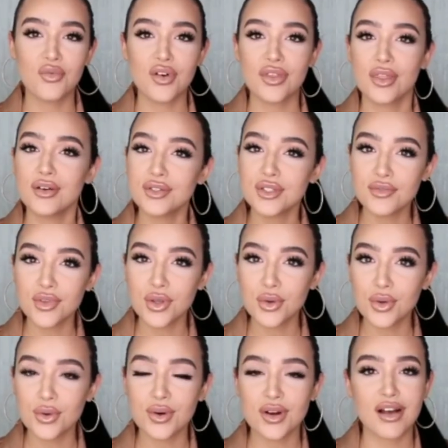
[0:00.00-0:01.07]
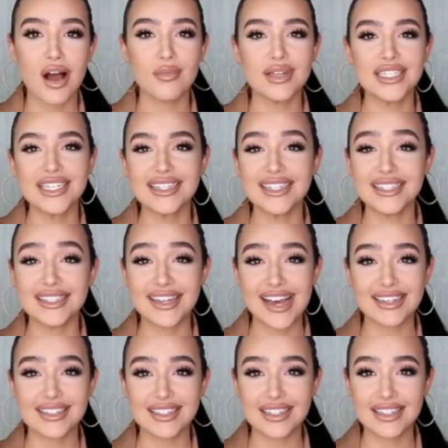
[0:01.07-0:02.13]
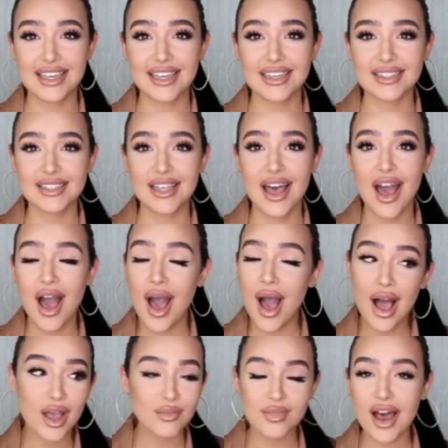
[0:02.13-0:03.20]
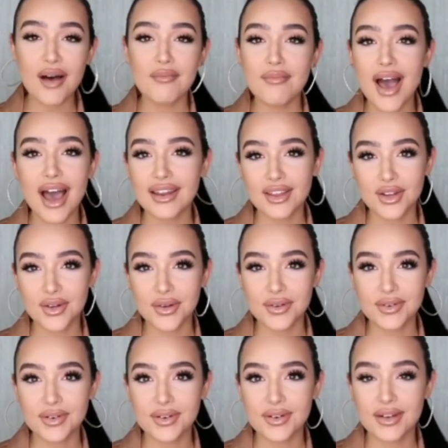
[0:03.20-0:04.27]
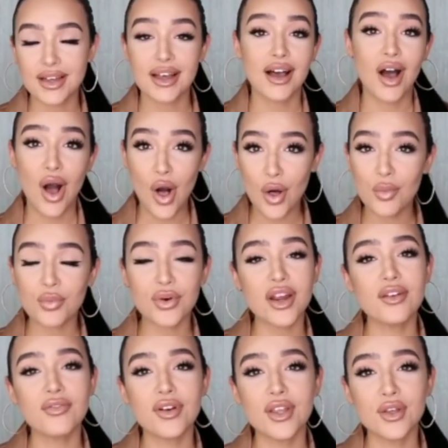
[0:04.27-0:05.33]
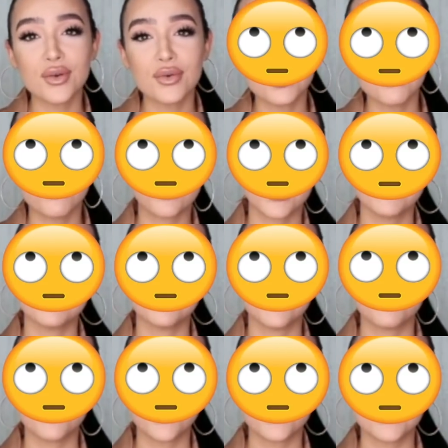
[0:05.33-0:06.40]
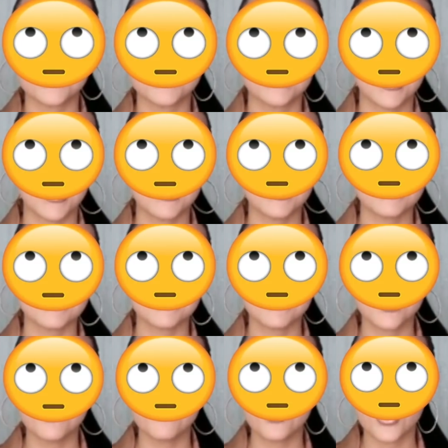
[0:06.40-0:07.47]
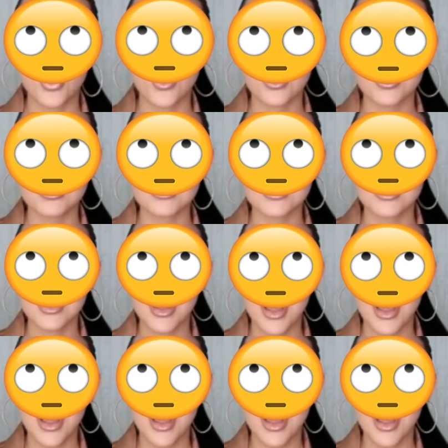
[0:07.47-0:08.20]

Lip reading: And for those of you who are commenting these nasty things, I'm not mad at you. I'll pray for you and pray that the bitterness and hate can leave your heart.